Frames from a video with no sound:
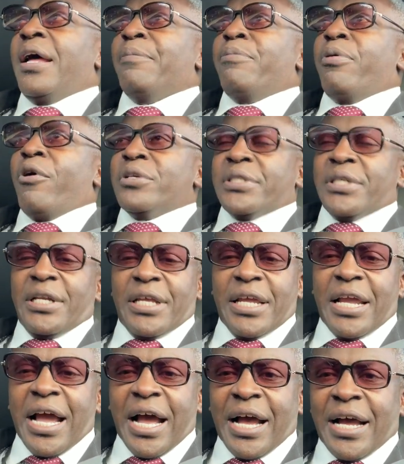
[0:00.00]

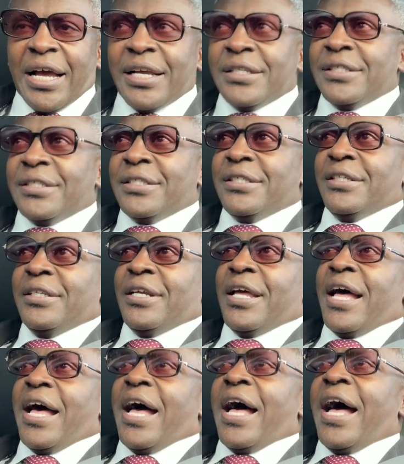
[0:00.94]
Personally, guys,
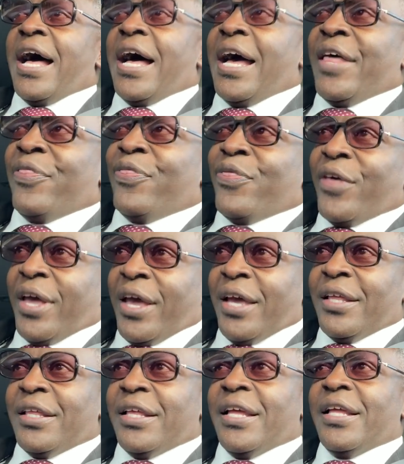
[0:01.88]
I
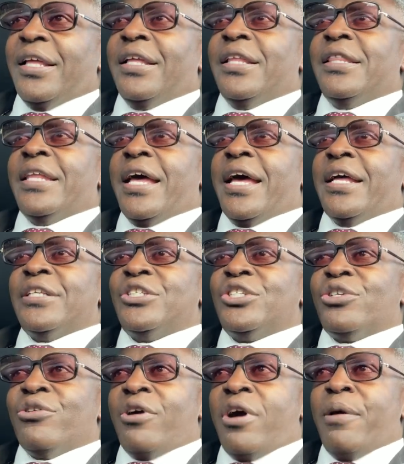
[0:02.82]
think that
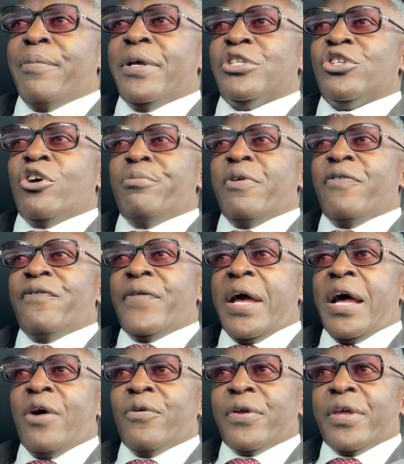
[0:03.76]
Trump is going to be
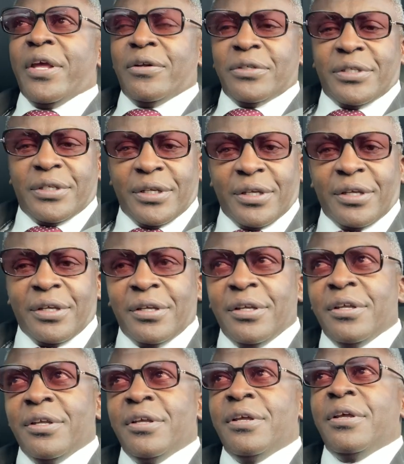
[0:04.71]
found guilty
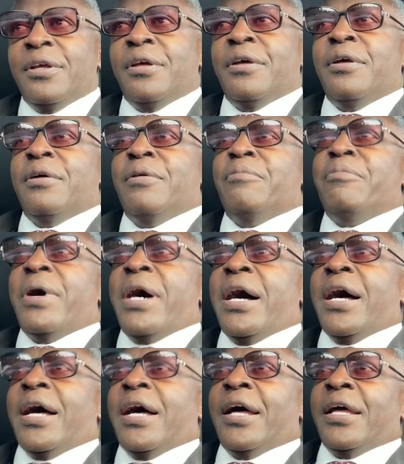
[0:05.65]

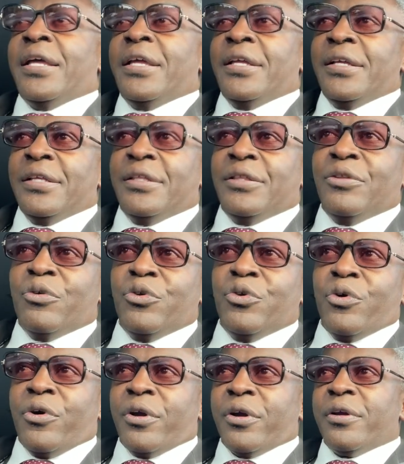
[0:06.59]
by New
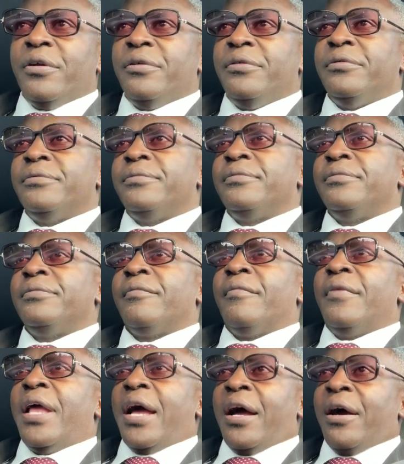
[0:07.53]
York. What?
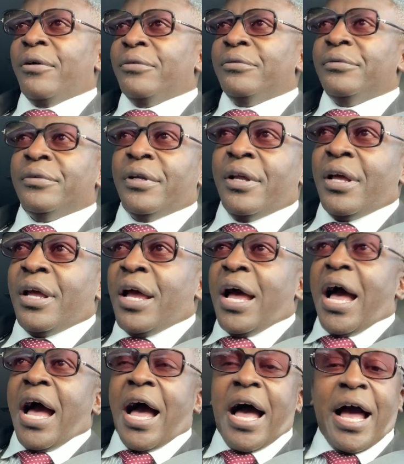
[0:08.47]
Now,
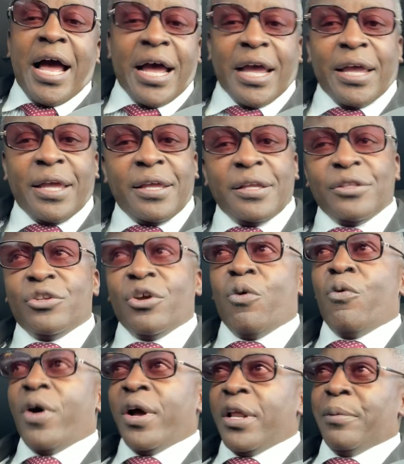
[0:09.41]
I
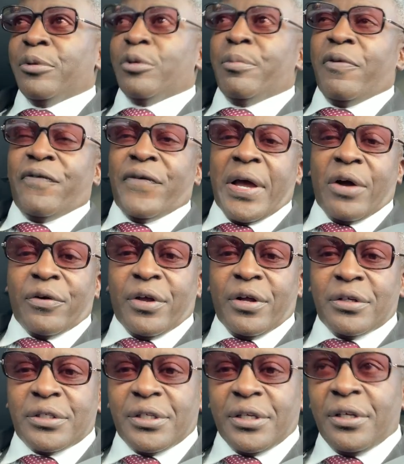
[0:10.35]
don't want him to be found
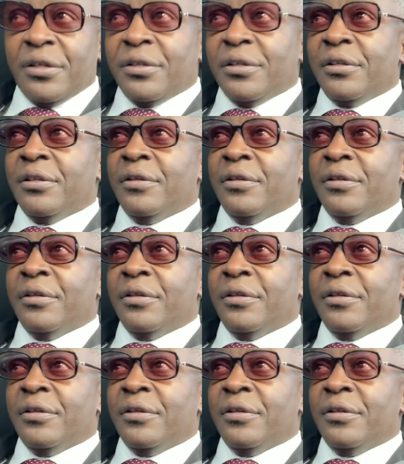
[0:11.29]
guilty,